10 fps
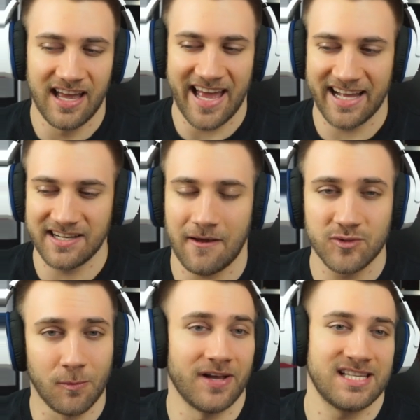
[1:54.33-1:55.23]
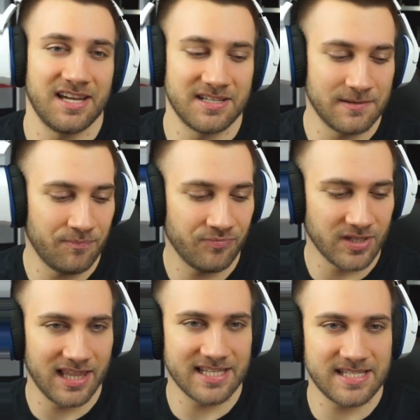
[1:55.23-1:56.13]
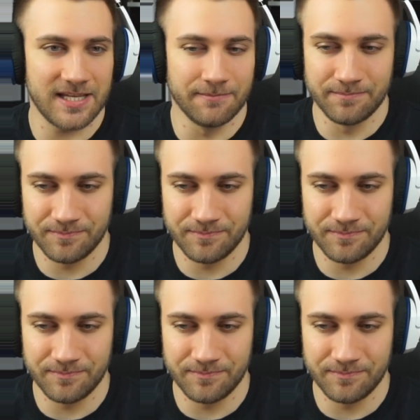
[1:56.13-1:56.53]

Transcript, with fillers: and I'm super excited. Let's see.